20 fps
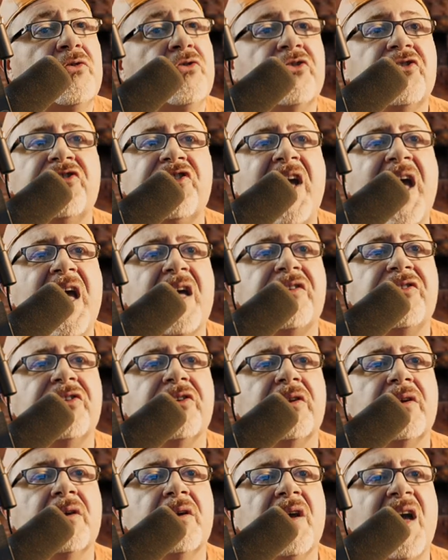just
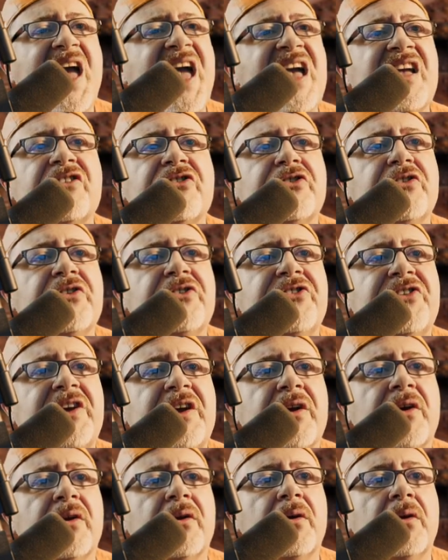ask. Axel is
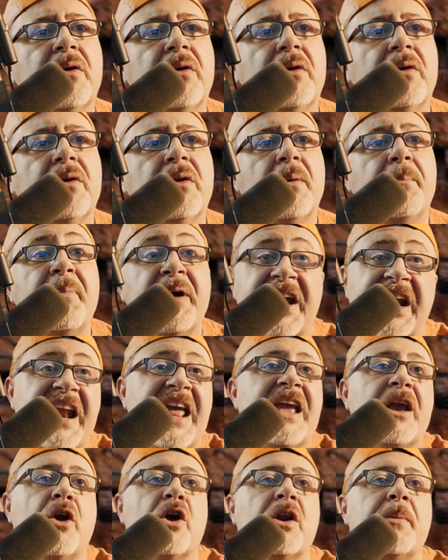here. But it
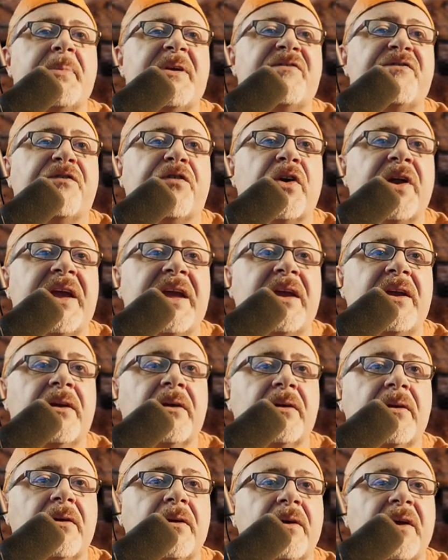ain't going to be
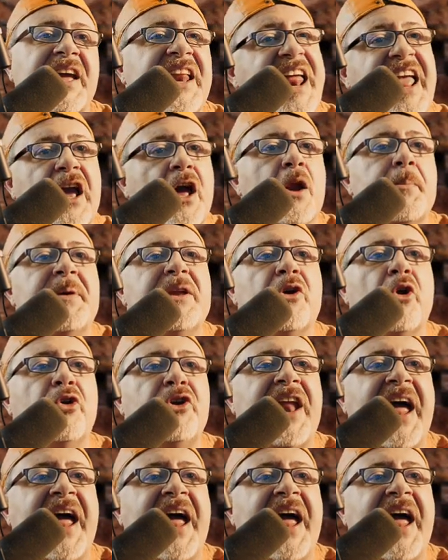free. It ain't going to be no